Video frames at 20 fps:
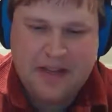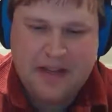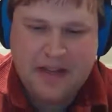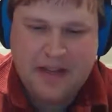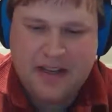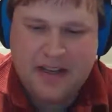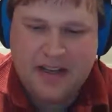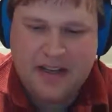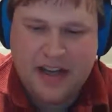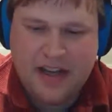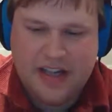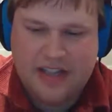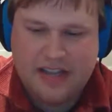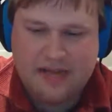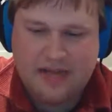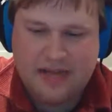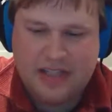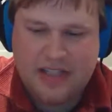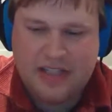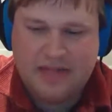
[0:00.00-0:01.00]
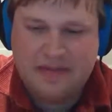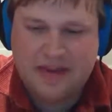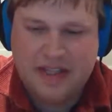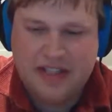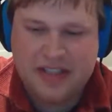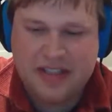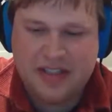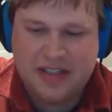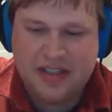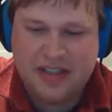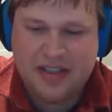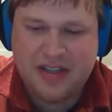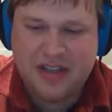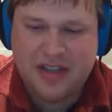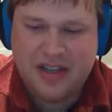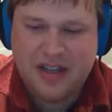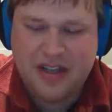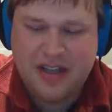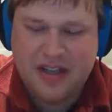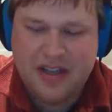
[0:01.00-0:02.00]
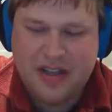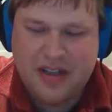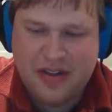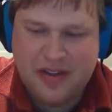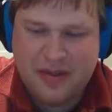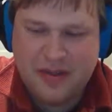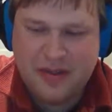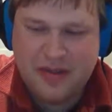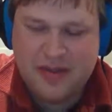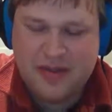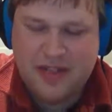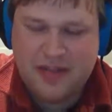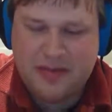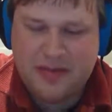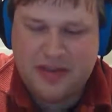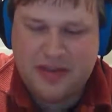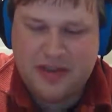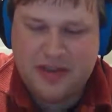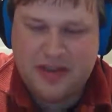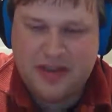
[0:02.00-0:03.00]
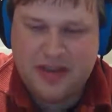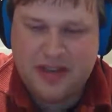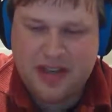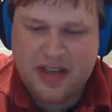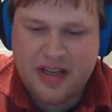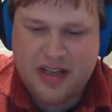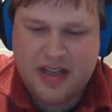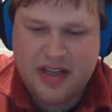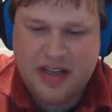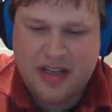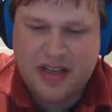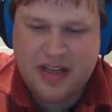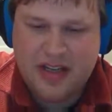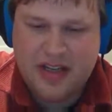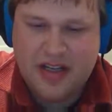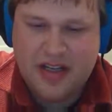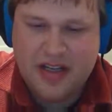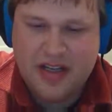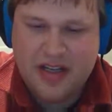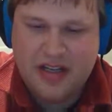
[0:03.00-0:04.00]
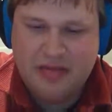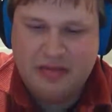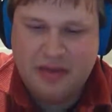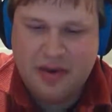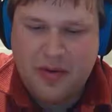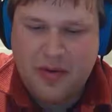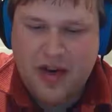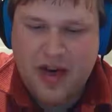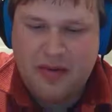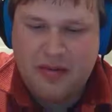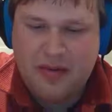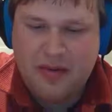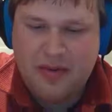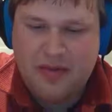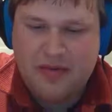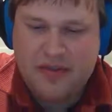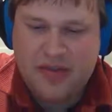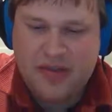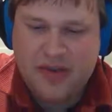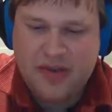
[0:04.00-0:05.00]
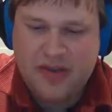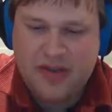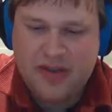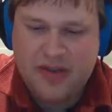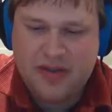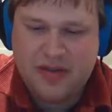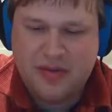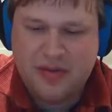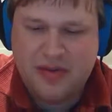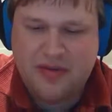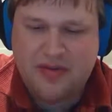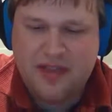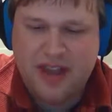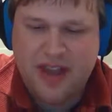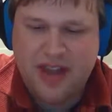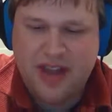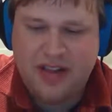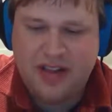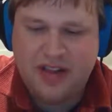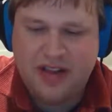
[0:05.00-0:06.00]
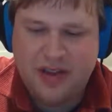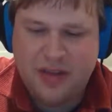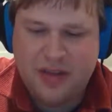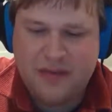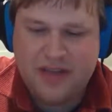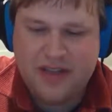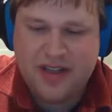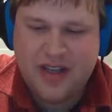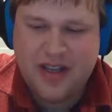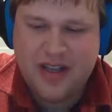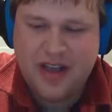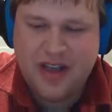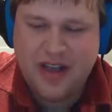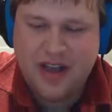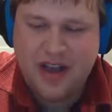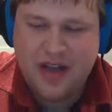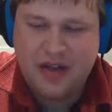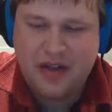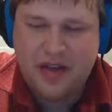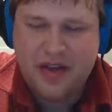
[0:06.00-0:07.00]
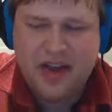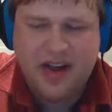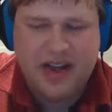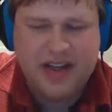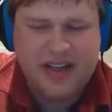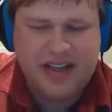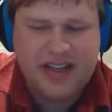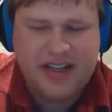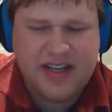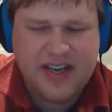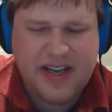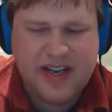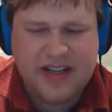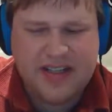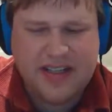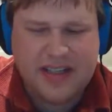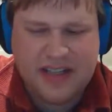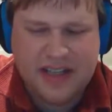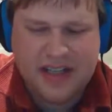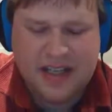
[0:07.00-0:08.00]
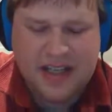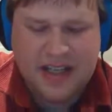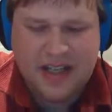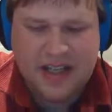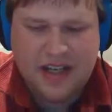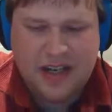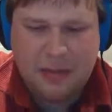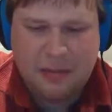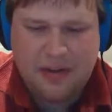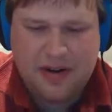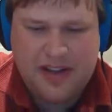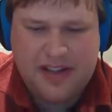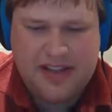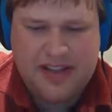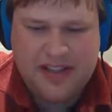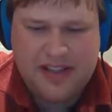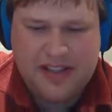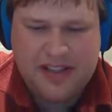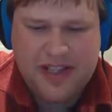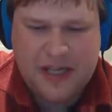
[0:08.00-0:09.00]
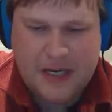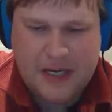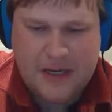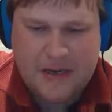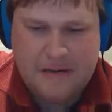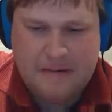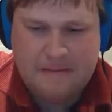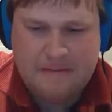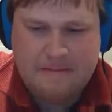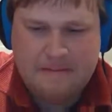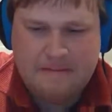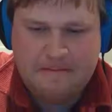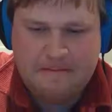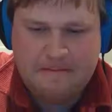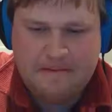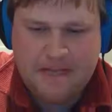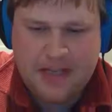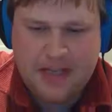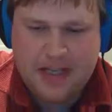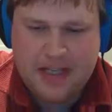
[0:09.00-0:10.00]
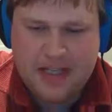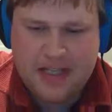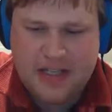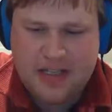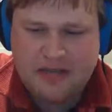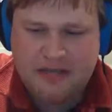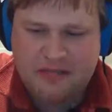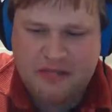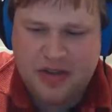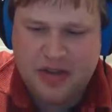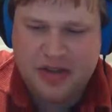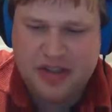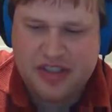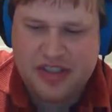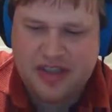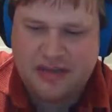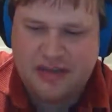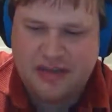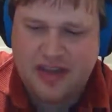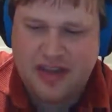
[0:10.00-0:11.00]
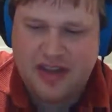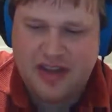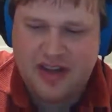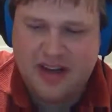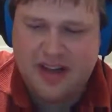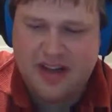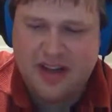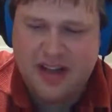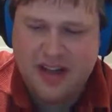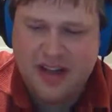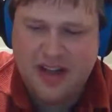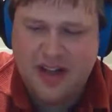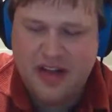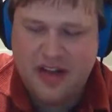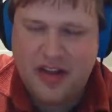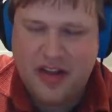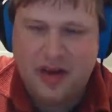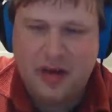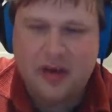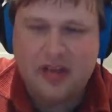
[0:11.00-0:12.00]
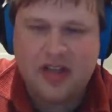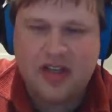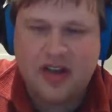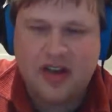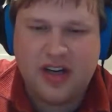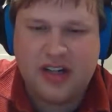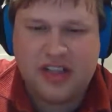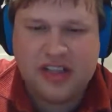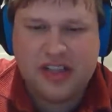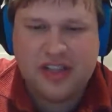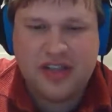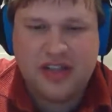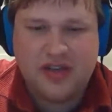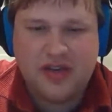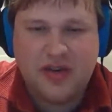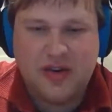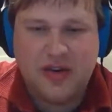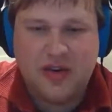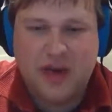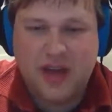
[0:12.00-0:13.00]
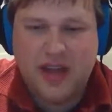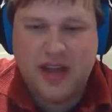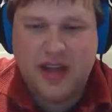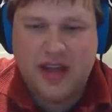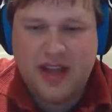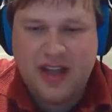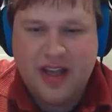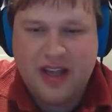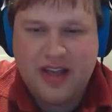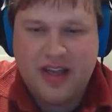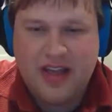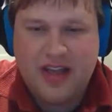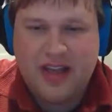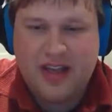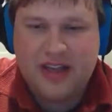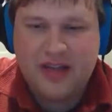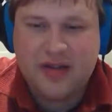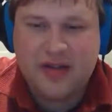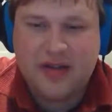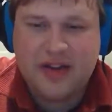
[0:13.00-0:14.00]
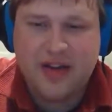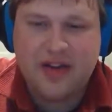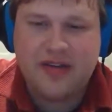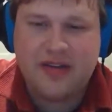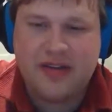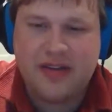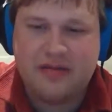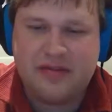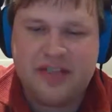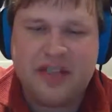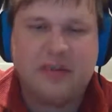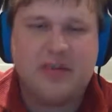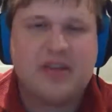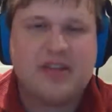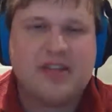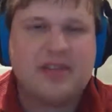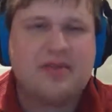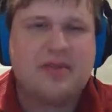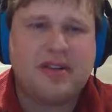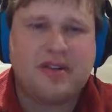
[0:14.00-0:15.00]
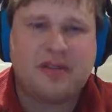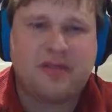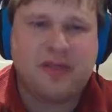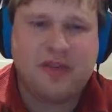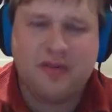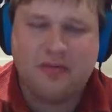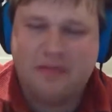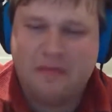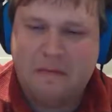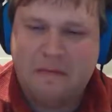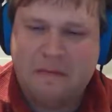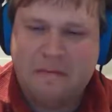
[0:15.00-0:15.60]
At a casual inspection, the room seemed deserted, but when I moved towards one of the alcoves, I thought I detected a presence there, a hint of motion beyond the golden arched doorway leading to another and somewhat similar room.